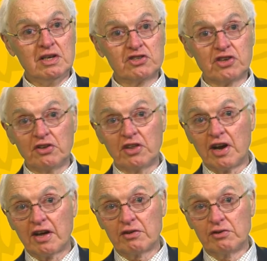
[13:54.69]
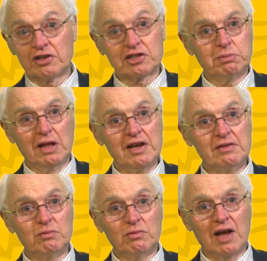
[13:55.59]
so that I could
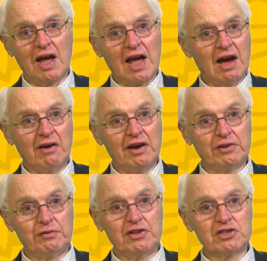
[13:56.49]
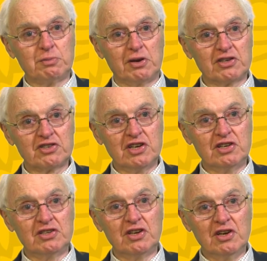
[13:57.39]
explain how our defence policy
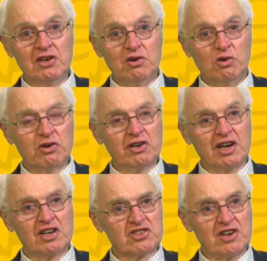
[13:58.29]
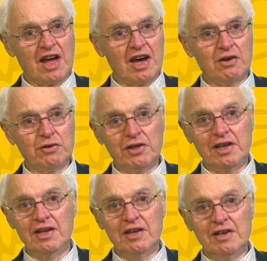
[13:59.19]
had organised and how the